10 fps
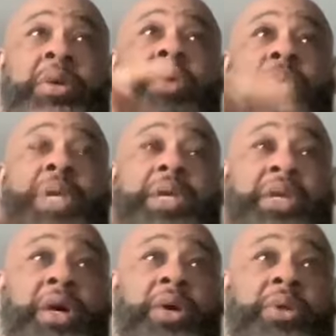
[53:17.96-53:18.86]
week
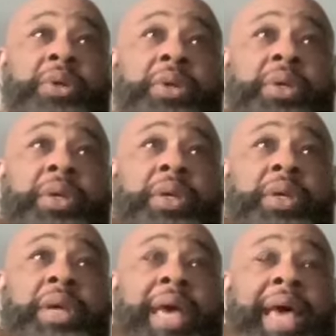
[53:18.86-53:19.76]
ago.
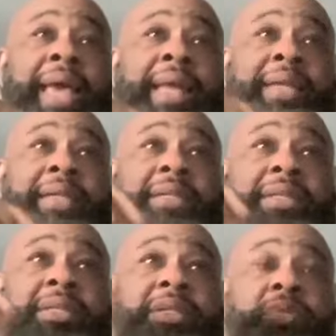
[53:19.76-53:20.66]
And
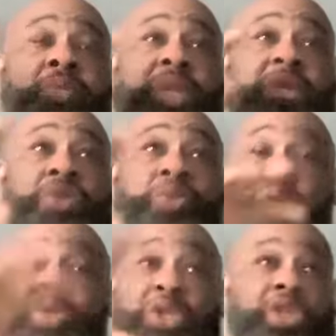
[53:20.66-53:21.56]
we
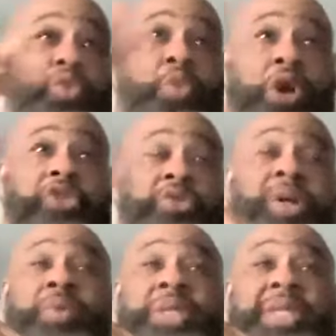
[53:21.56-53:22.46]
did this
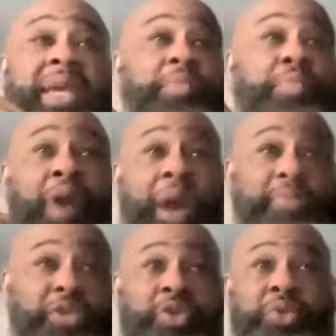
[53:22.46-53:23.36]
walkthrough. It was
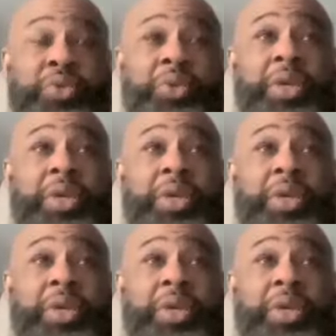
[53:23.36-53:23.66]
impromptu.